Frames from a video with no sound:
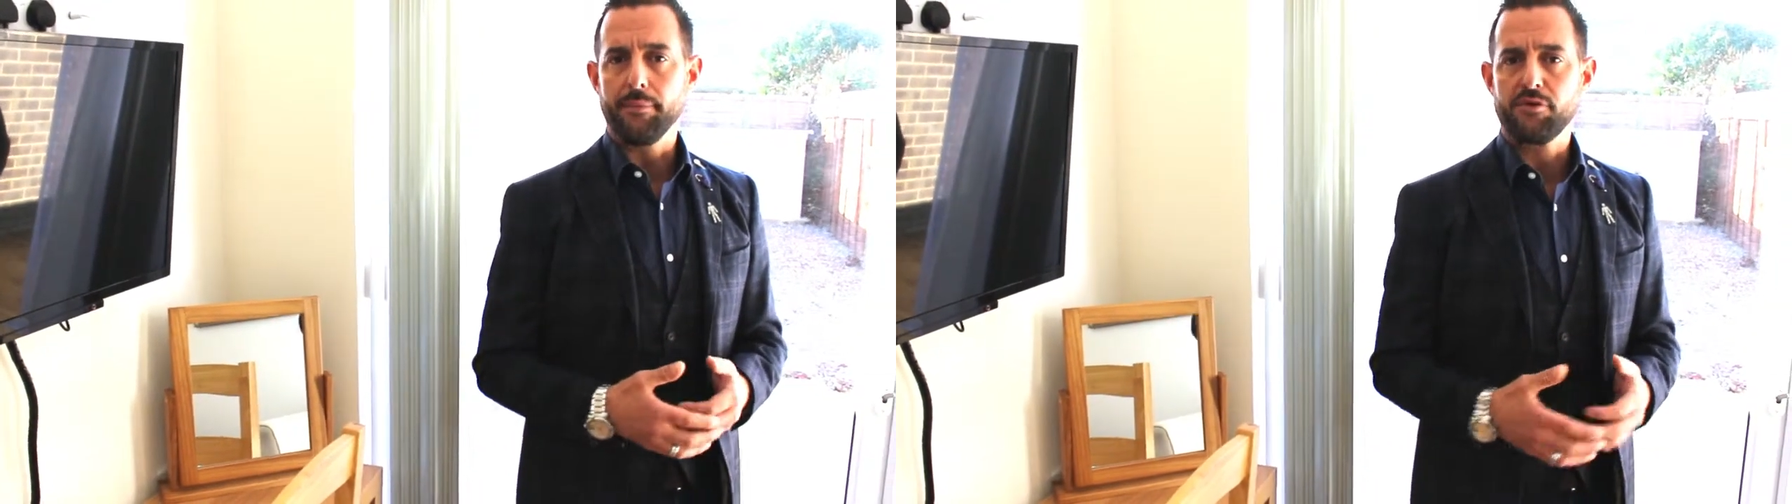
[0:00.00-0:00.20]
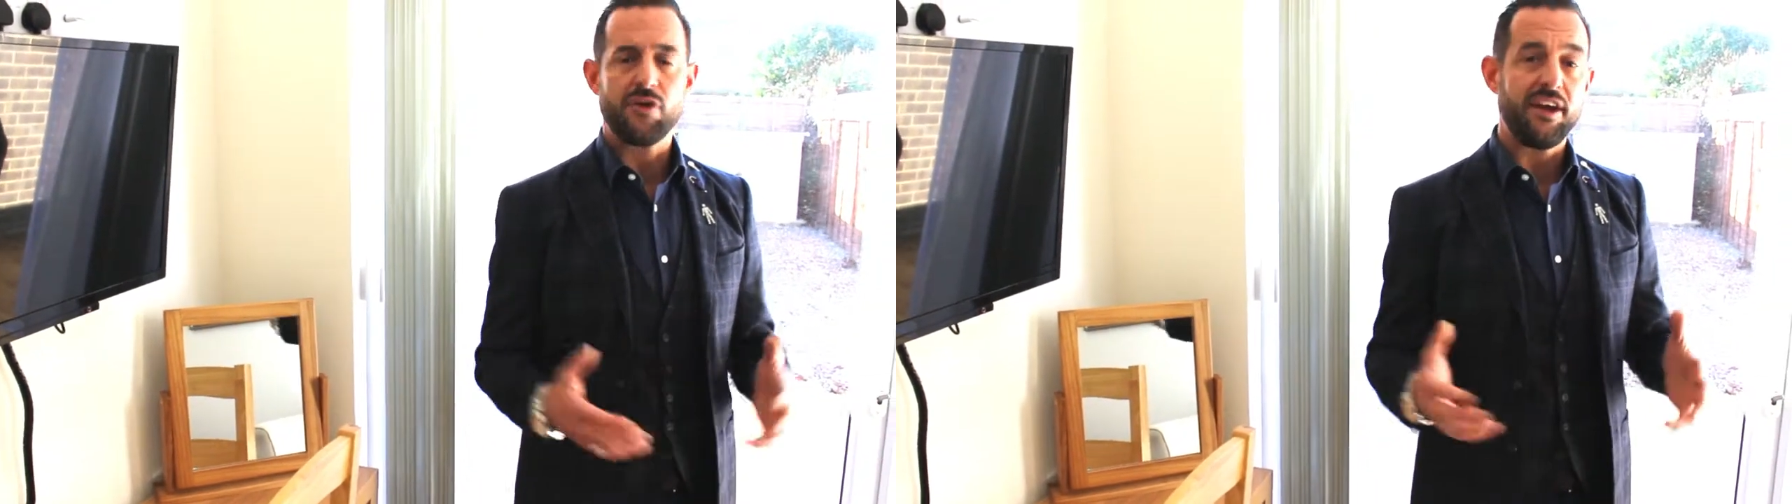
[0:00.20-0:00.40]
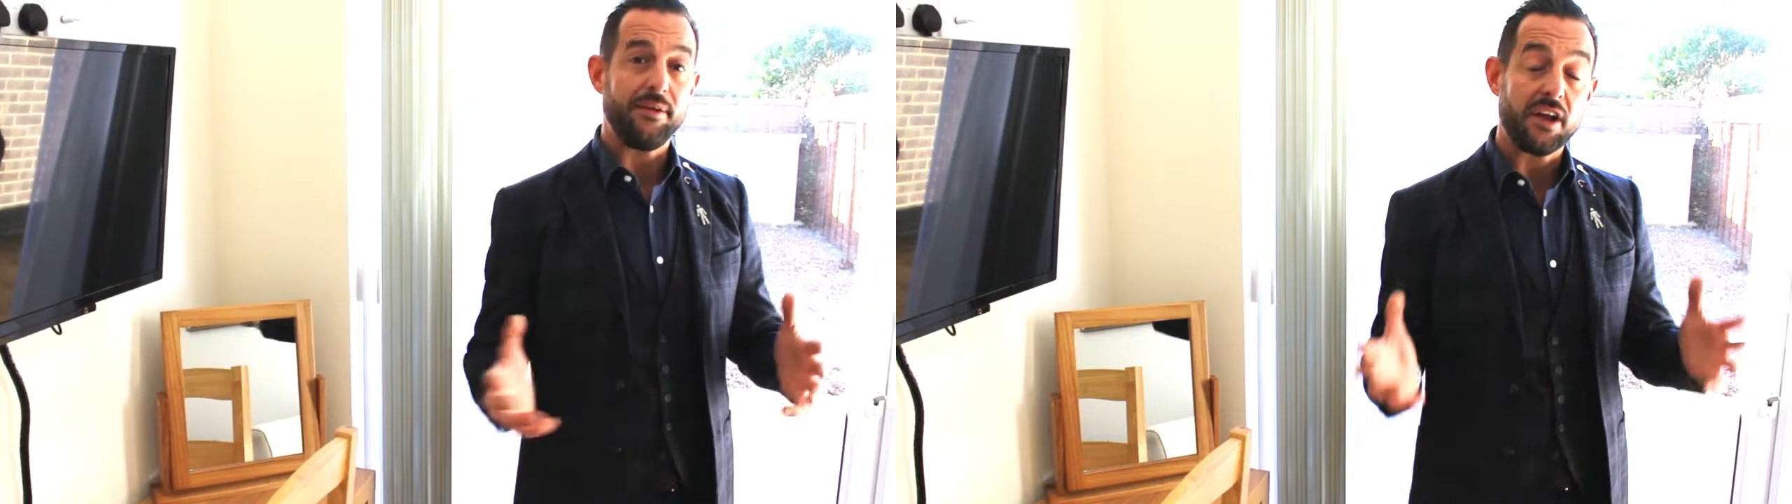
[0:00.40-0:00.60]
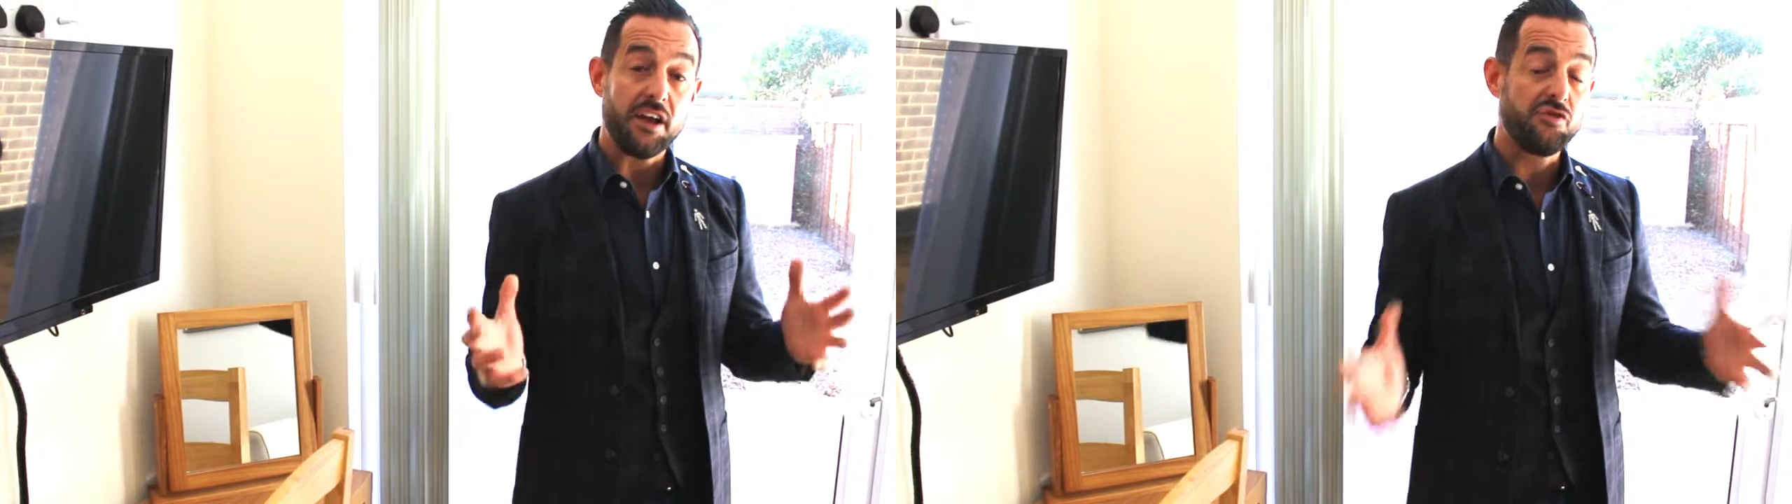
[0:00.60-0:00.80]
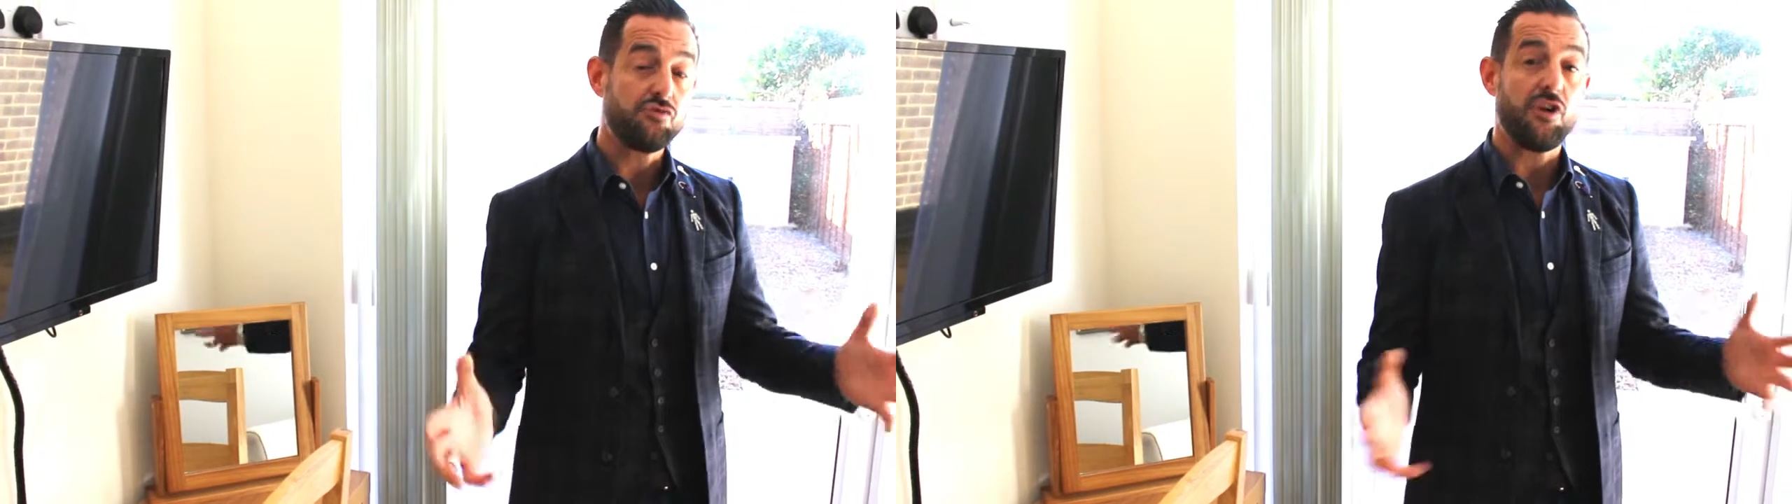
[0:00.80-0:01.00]
create
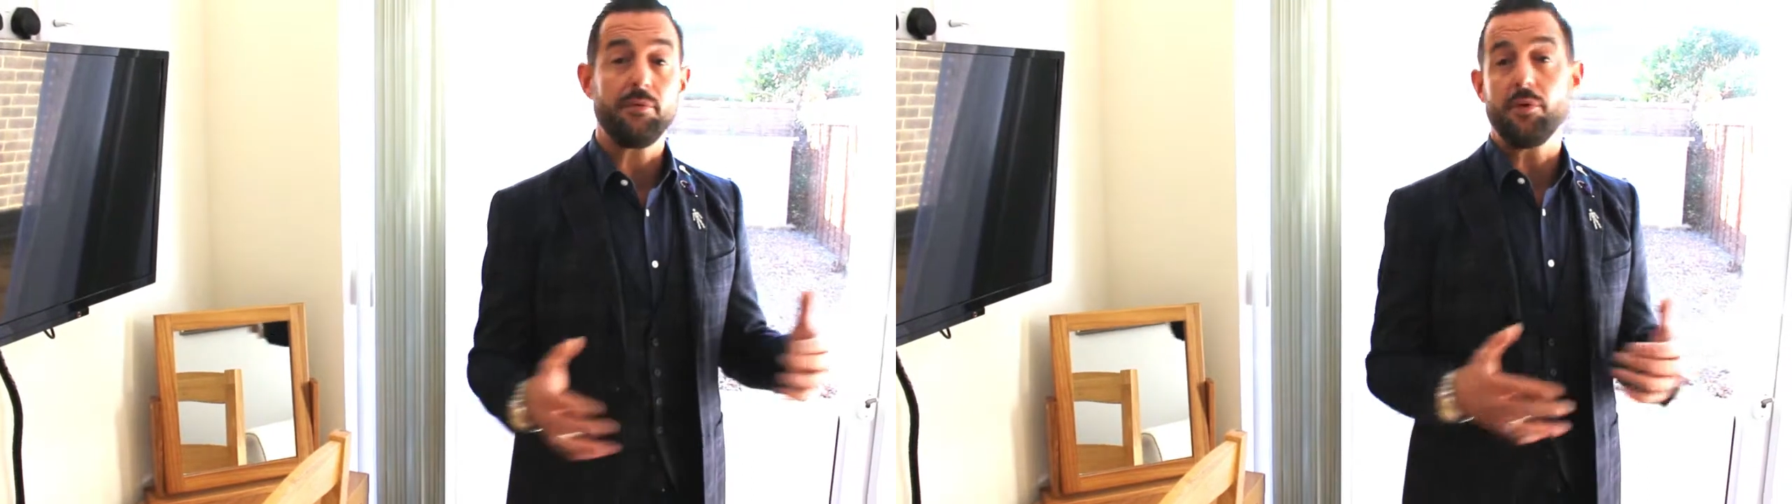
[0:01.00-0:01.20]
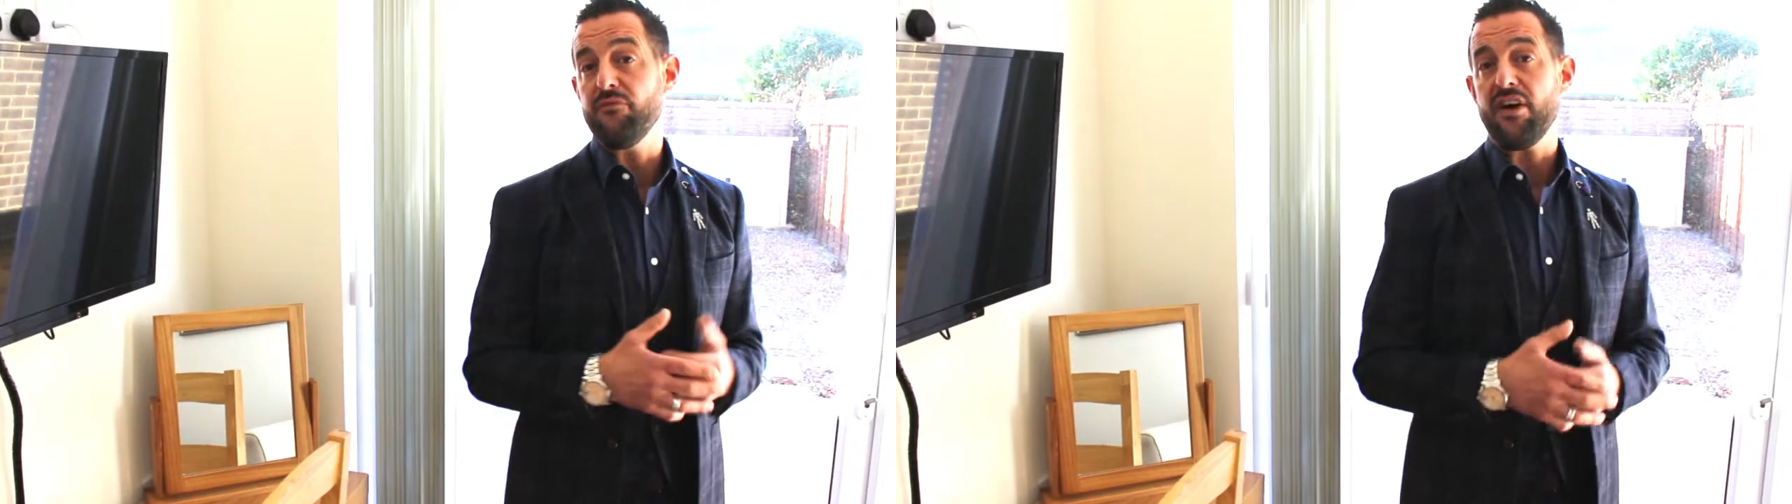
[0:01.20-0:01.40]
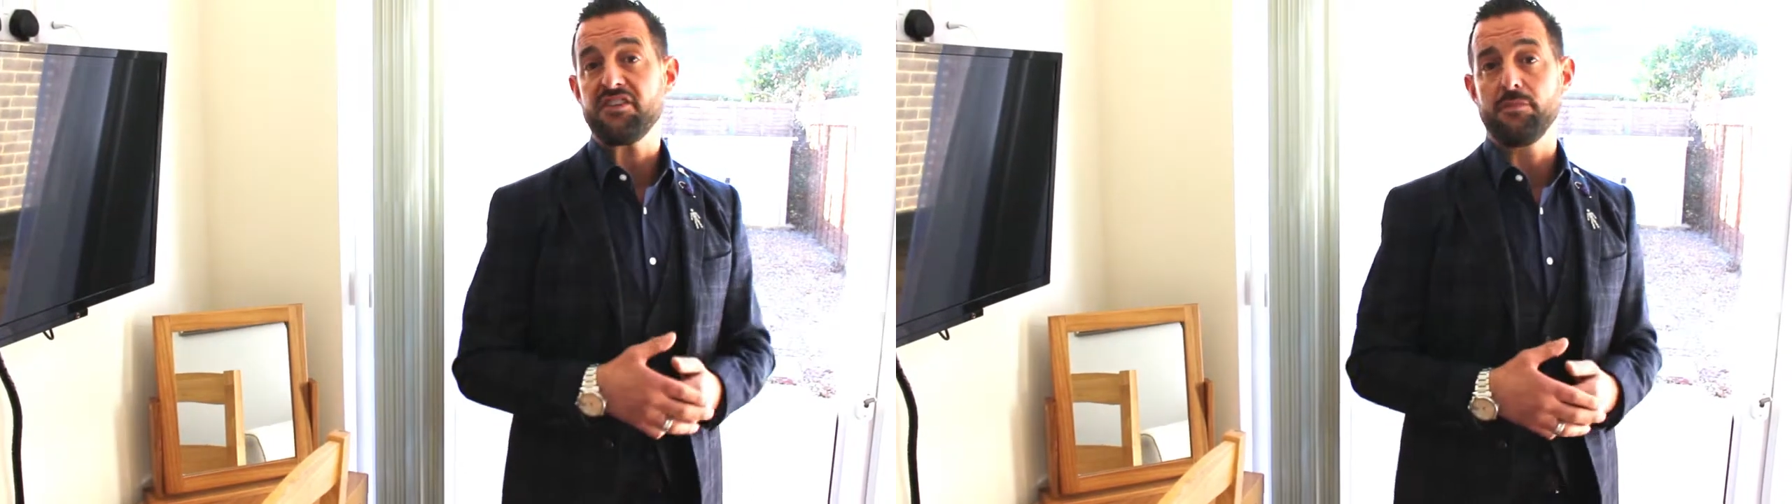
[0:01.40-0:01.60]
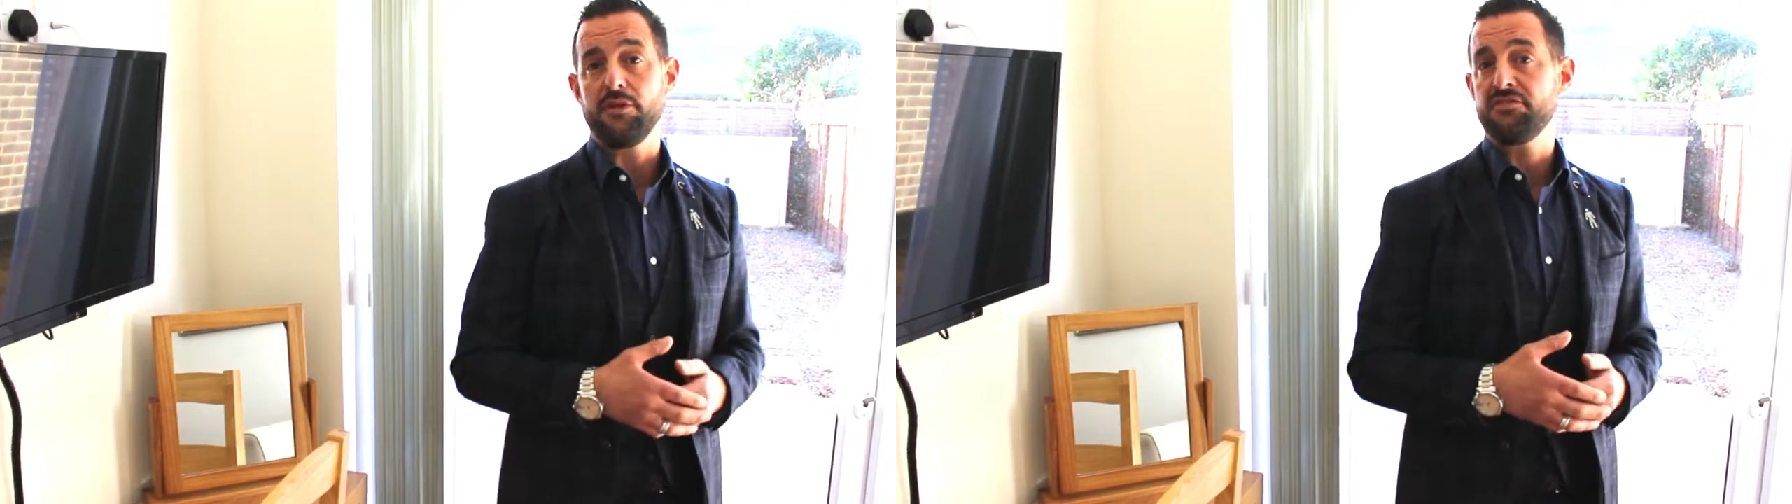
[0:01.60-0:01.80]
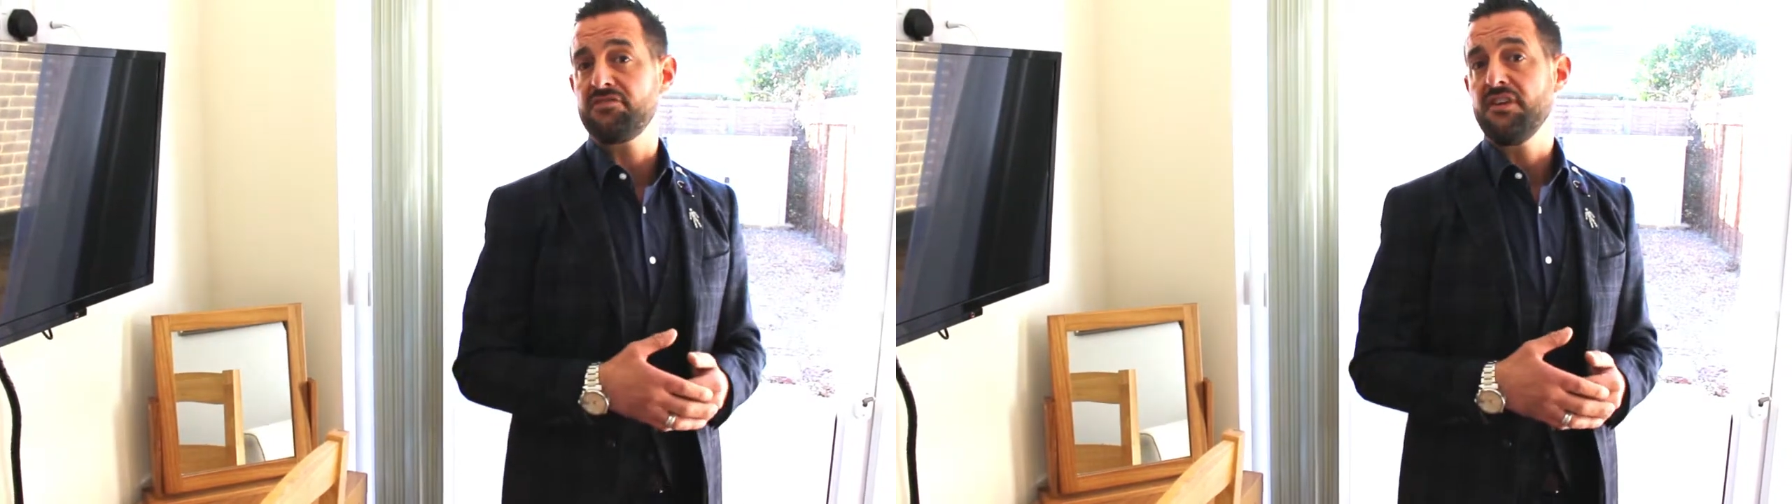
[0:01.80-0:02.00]
incredible
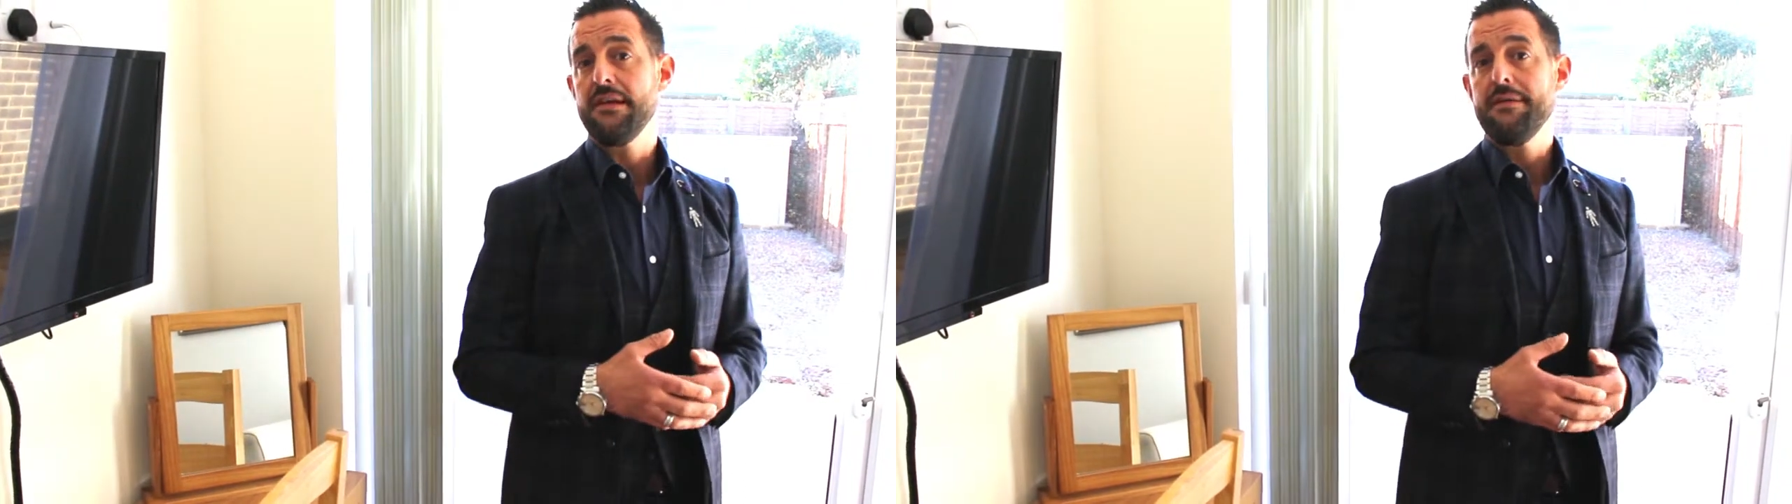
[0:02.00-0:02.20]
investments